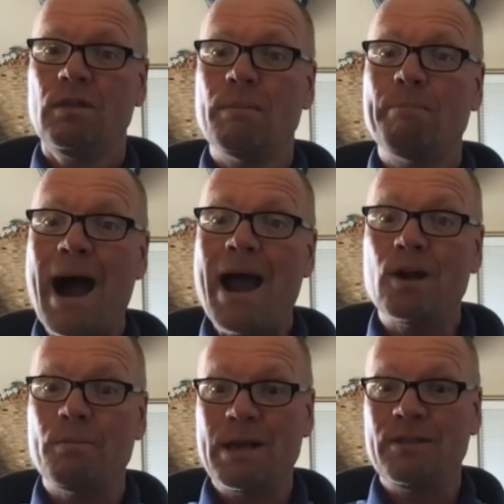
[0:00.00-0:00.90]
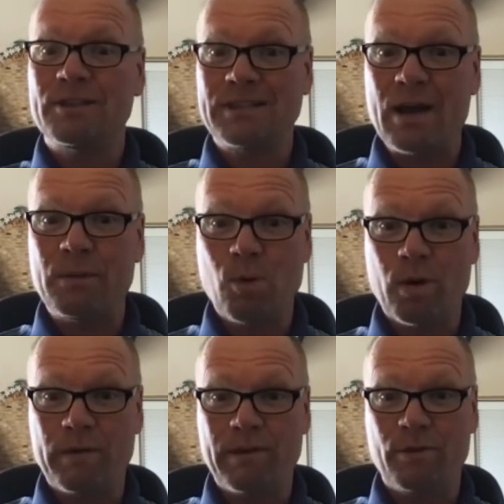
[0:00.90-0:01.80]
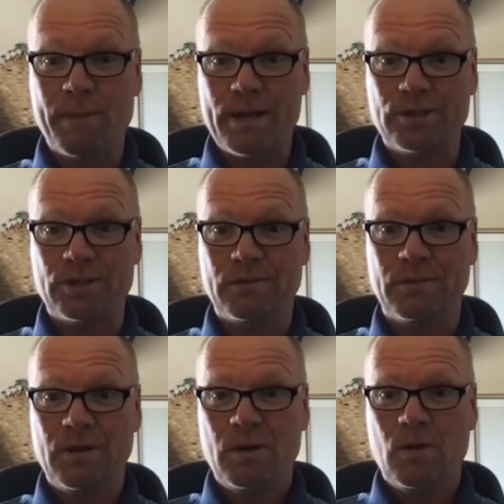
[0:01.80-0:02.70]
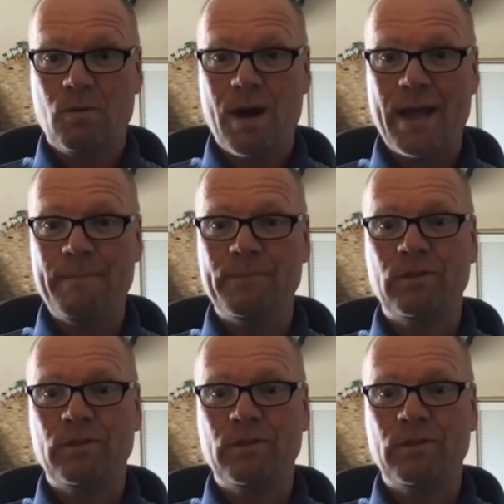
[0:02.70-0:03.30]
the buyer being the sounding board of information, right?